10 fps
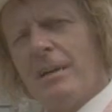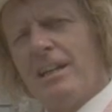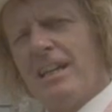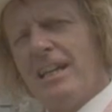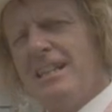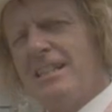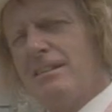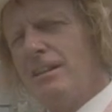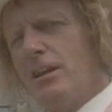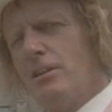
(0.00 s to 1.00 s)
but uh, he
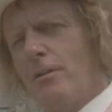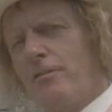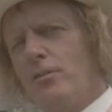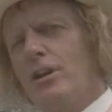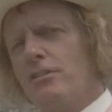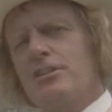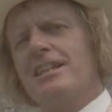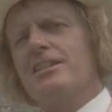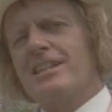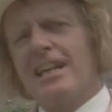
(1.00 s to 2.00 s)
said, no, you, if you go to see
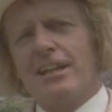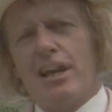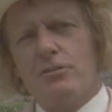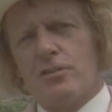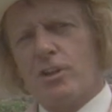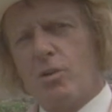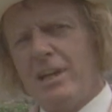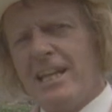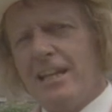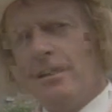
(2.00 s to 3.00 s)
the state coach of the
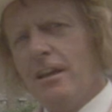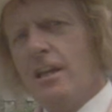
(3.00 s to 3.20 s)
Queen,